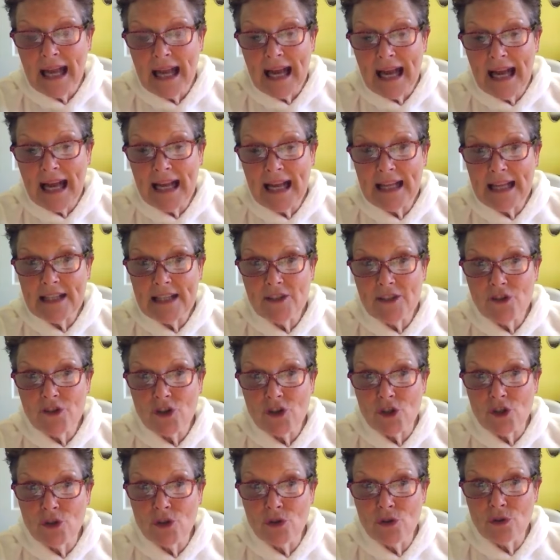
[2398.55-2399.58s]
and
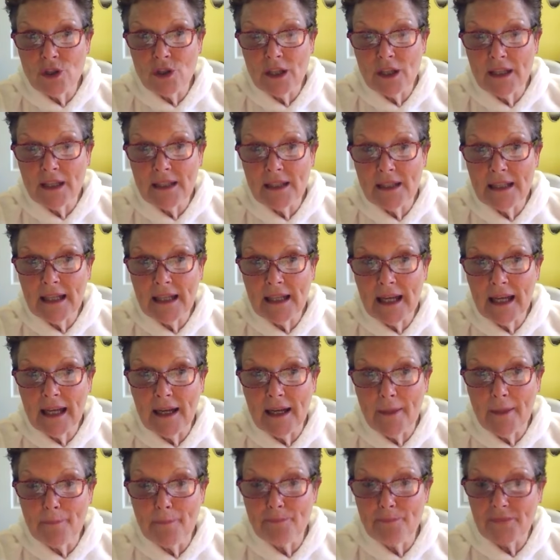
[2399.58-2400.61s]
you can
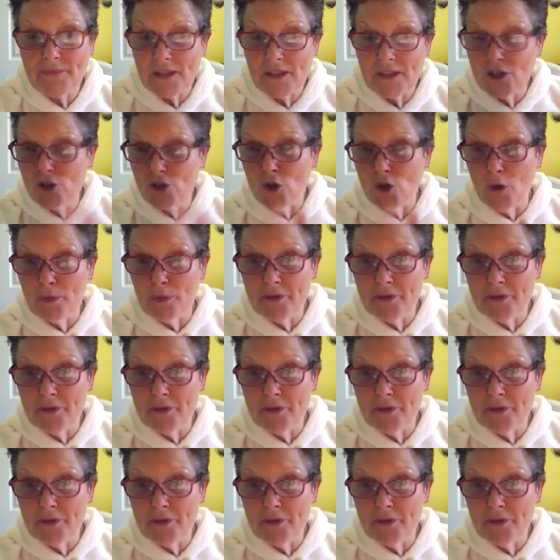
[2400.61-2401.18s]
stop the